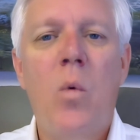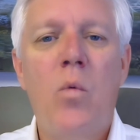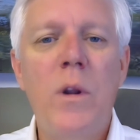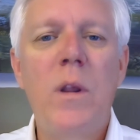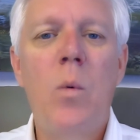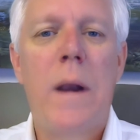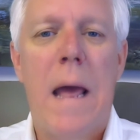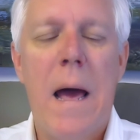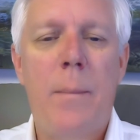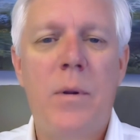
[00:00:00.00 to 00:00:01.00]
Really what
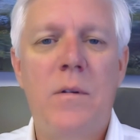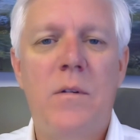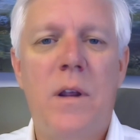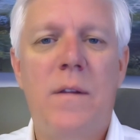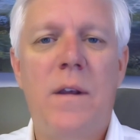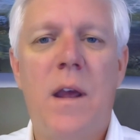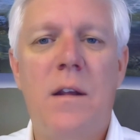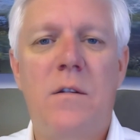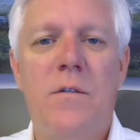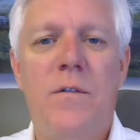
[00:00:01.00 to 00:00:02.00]
happens in the
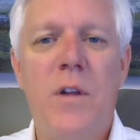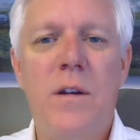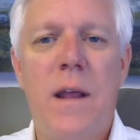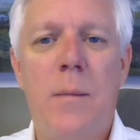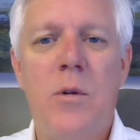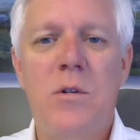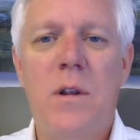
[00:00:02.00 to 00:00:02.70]
case of flood damage,